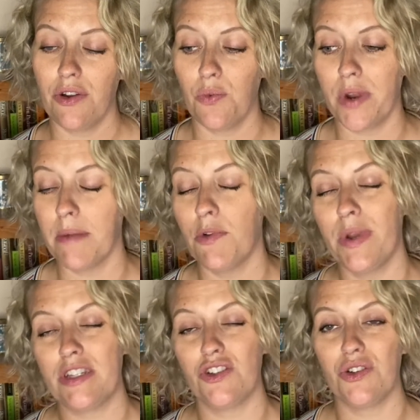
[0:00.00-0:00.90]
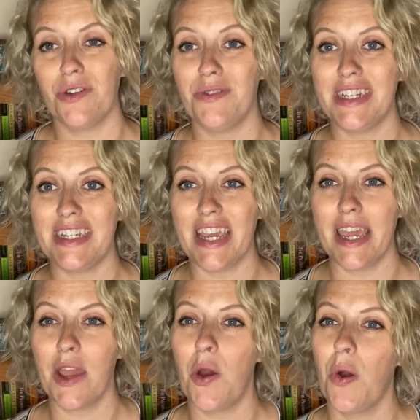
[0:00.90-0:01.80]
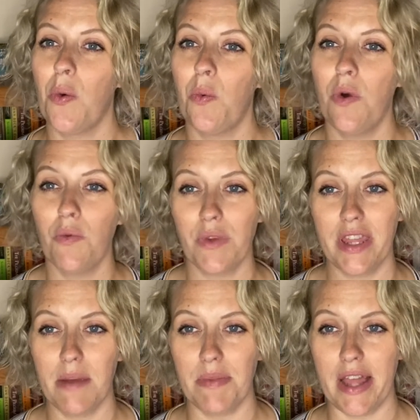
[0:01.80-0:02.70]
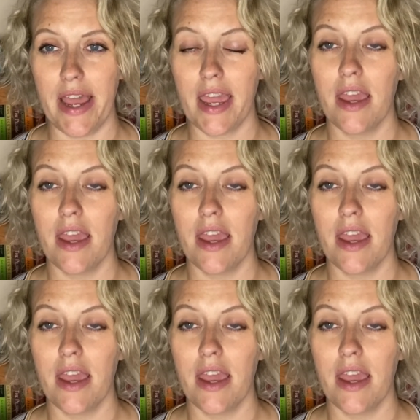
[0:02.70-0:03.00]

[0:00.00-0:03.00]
what I'm going to show you today won't really apply.